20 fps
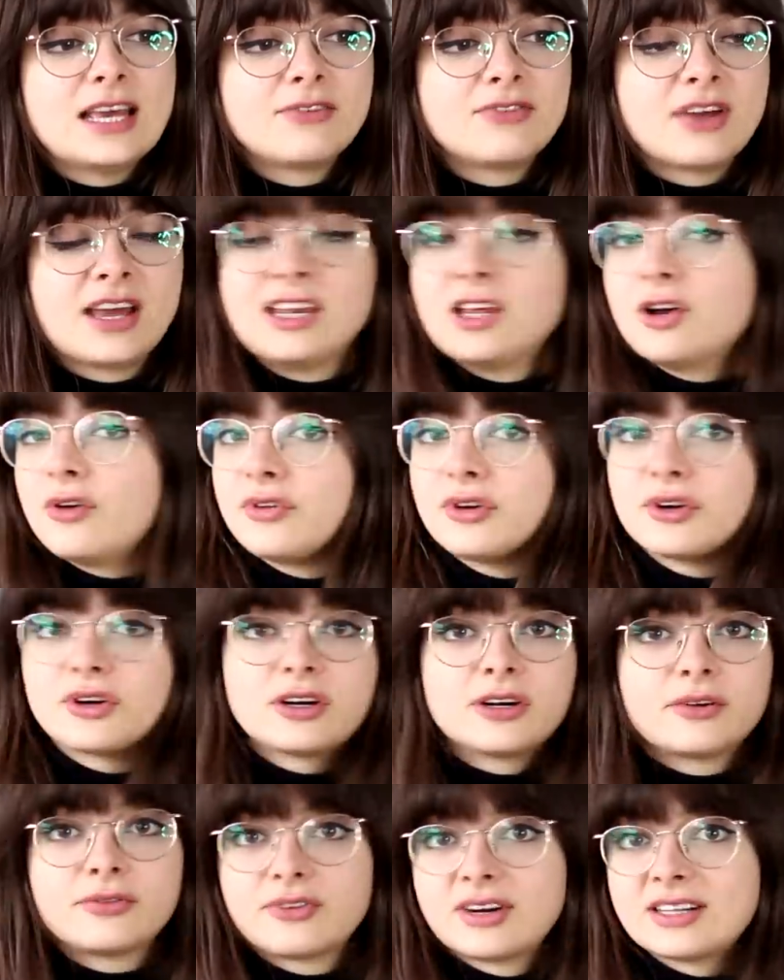if any of
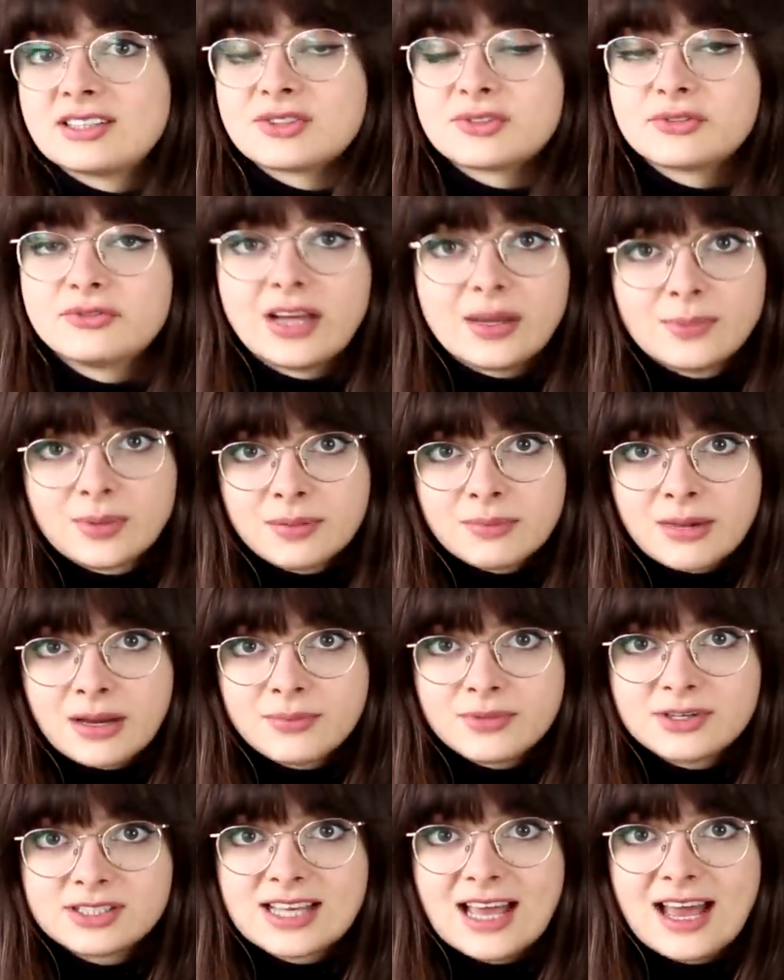your friends or family
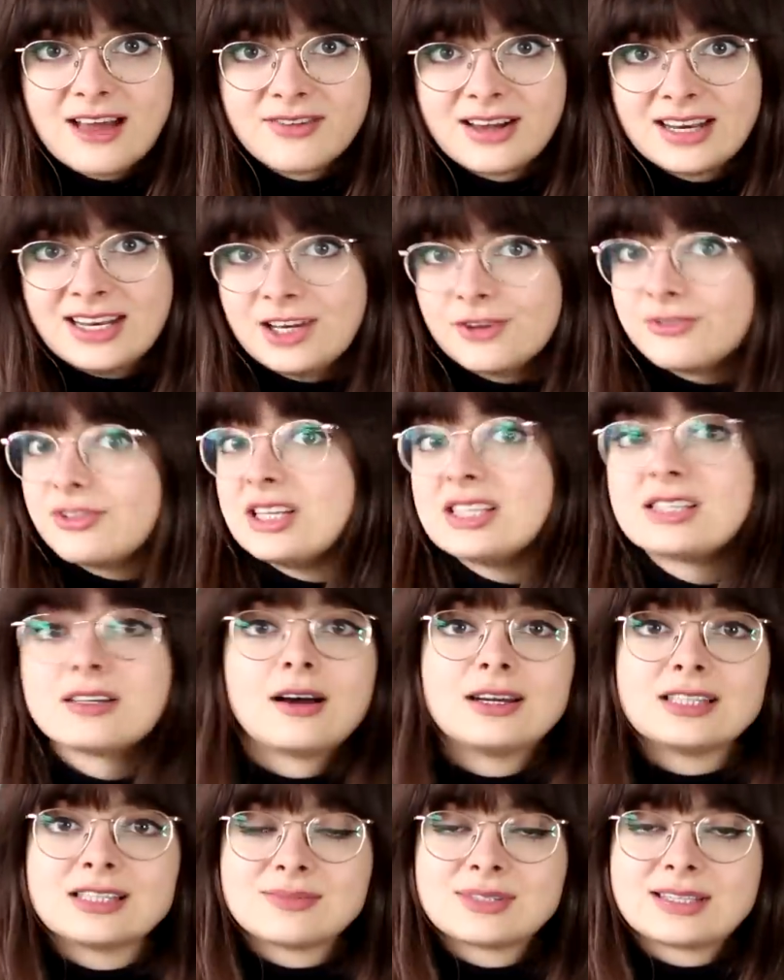members have any of these
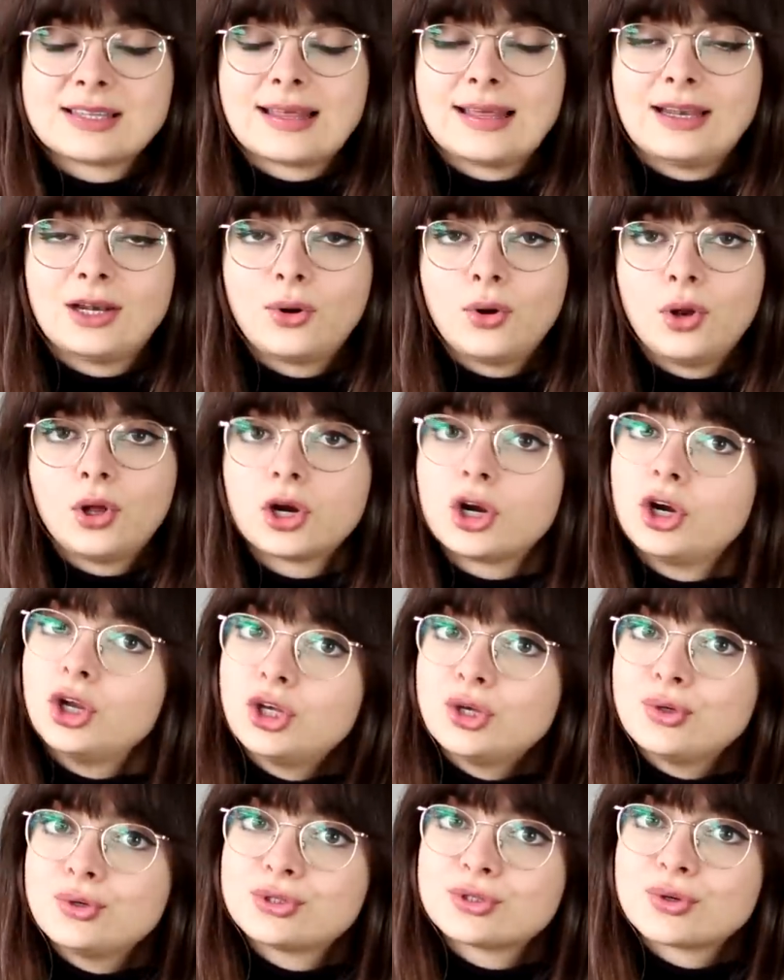items that they no longer
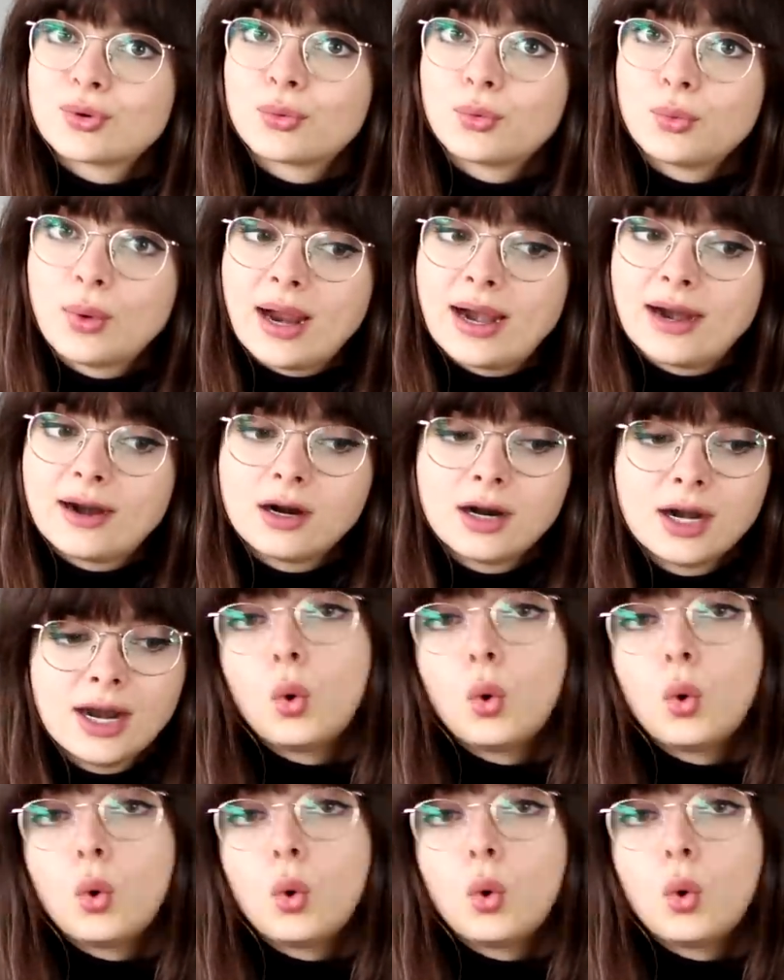use or wear,